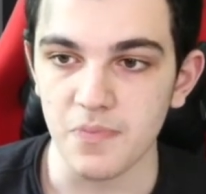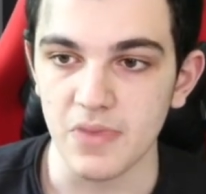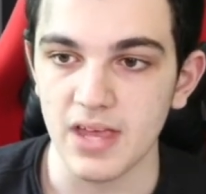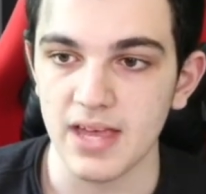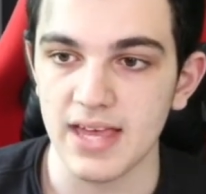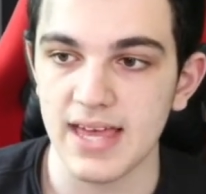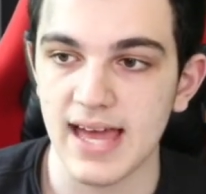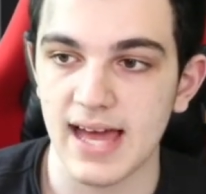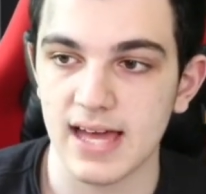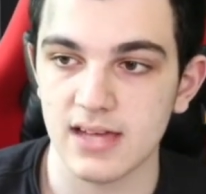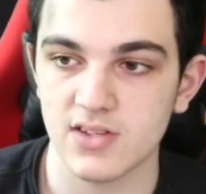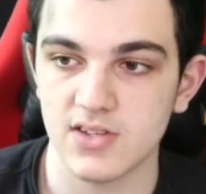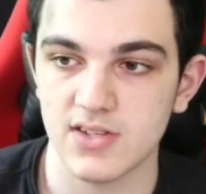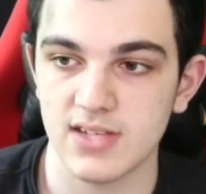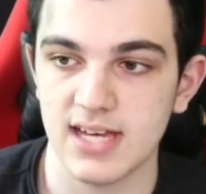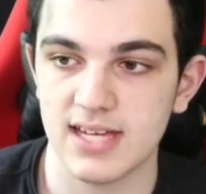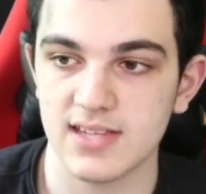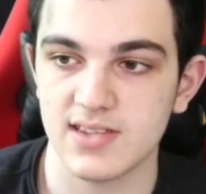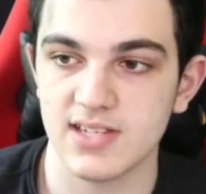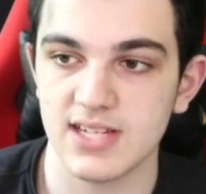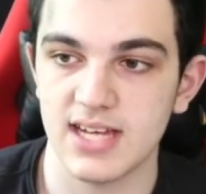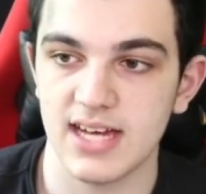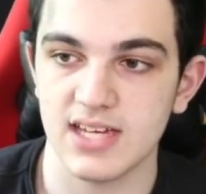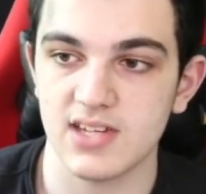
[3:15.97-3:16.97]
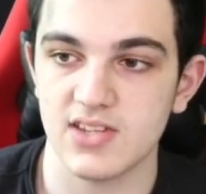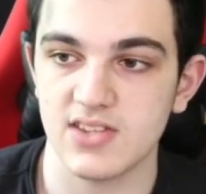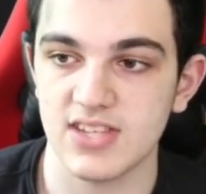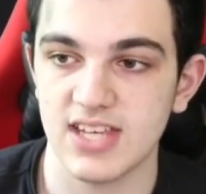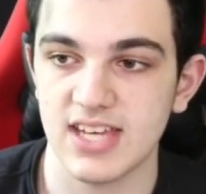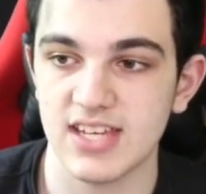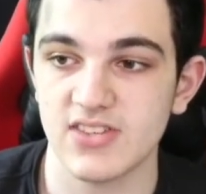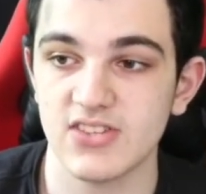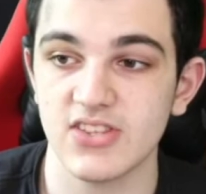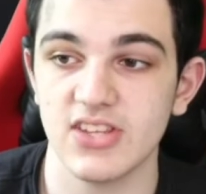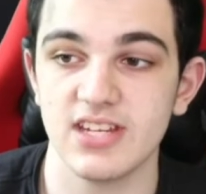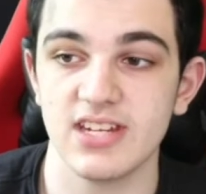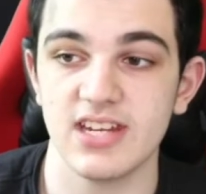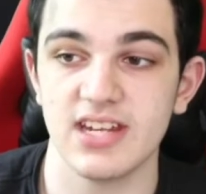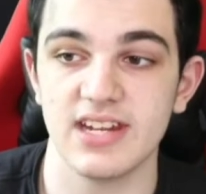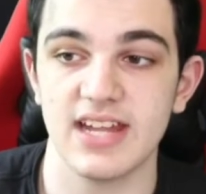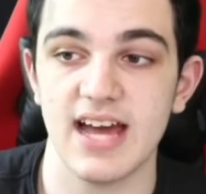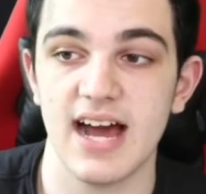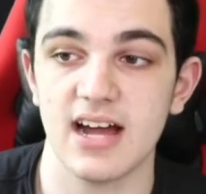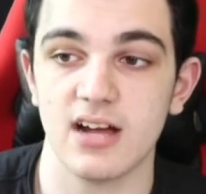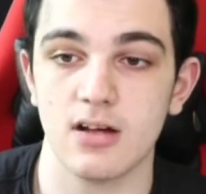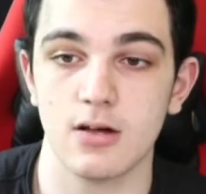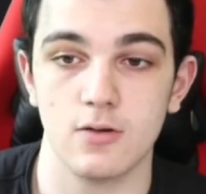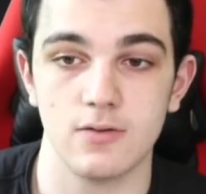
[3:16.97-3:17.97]
Yeah, so that's nice. Lance Lynn did
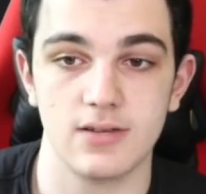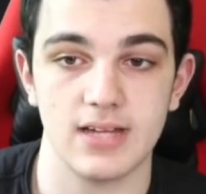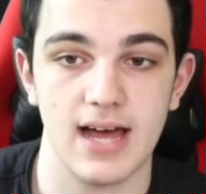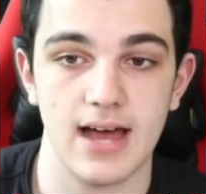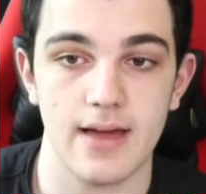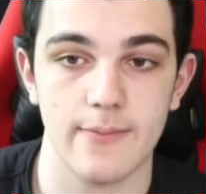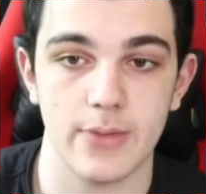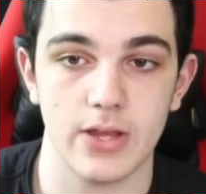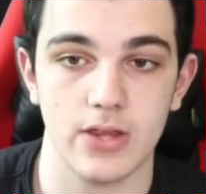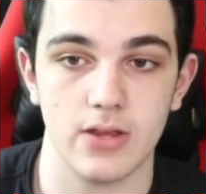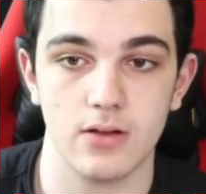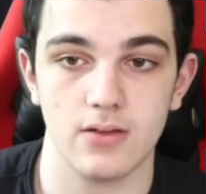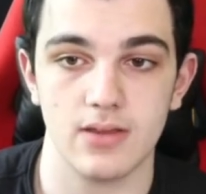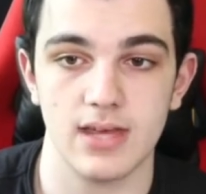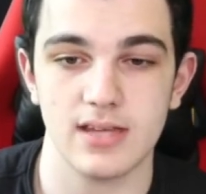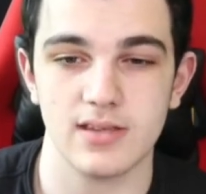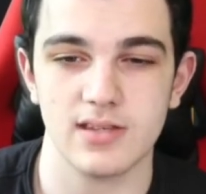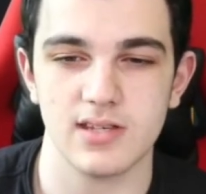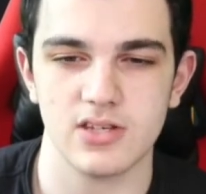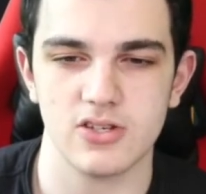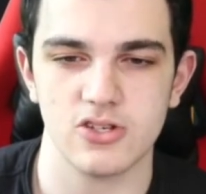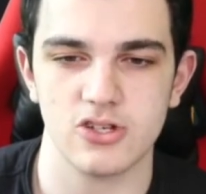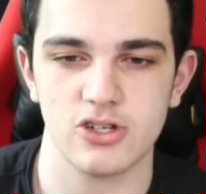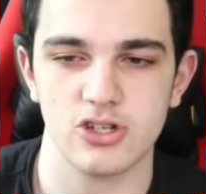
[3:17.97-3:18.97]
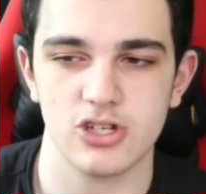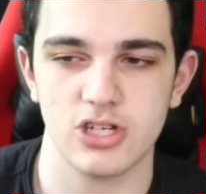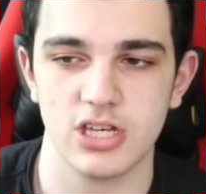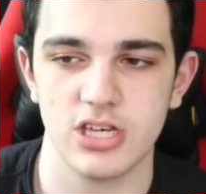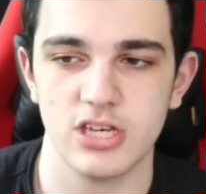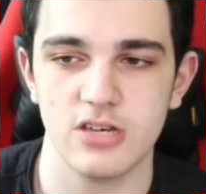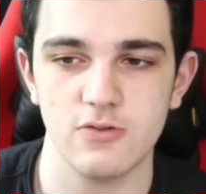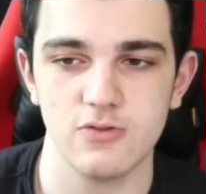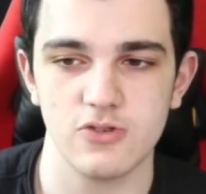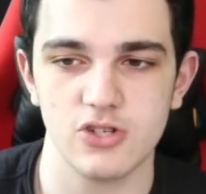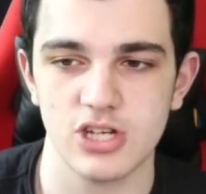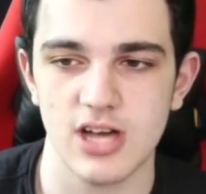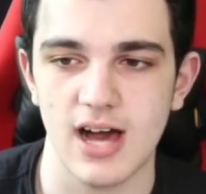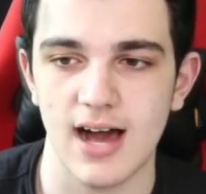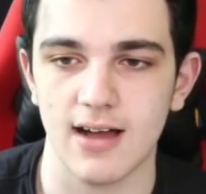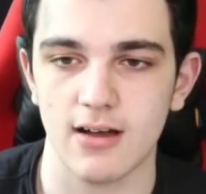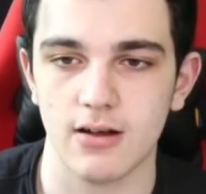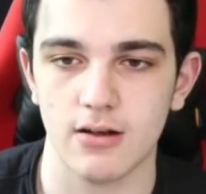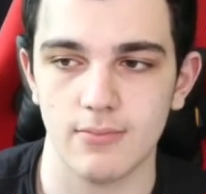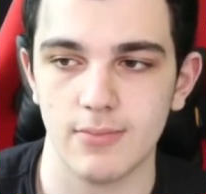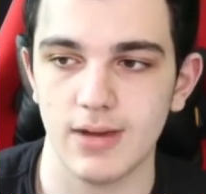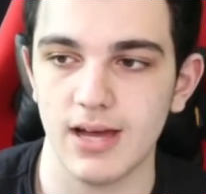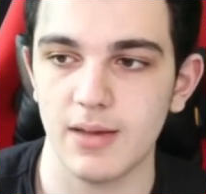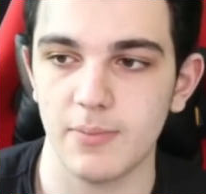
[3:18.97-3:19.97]
not go diamond, though. That's a huge
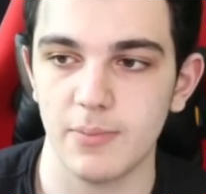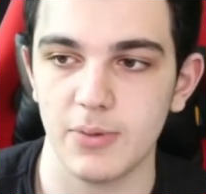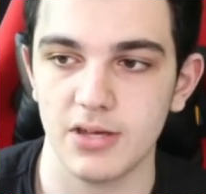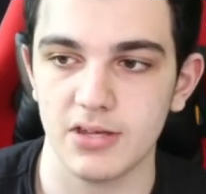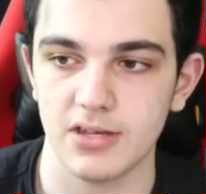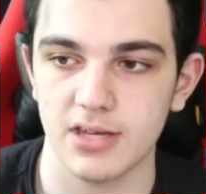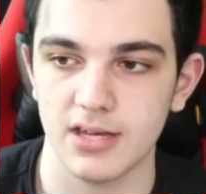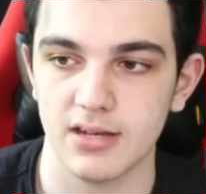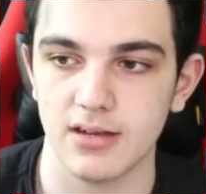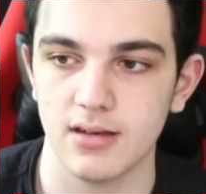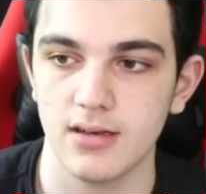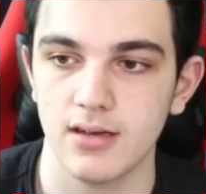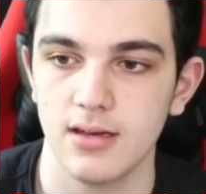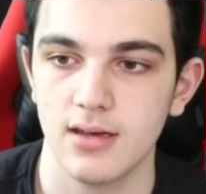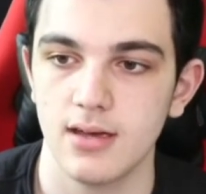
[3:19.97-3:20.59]
shocker, in my opinion.